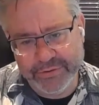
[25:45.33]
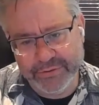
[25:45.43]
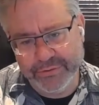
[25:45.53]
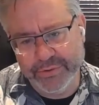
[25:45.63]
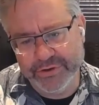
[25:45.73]

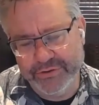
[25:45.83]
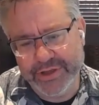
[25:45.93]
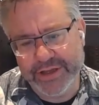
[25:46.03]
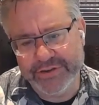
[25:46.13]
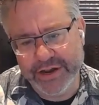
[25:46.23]
through the
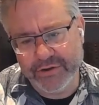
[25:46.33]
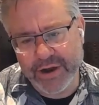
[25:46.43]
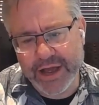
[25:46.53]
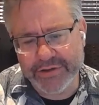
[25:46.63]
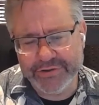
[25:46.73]
2008
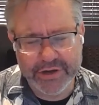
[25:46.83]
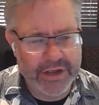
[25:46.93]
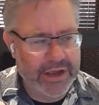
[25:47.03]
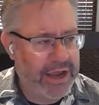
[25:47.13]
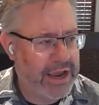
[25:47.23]
crash.
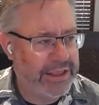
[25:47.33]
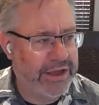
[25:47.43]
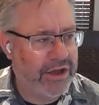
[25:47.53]
And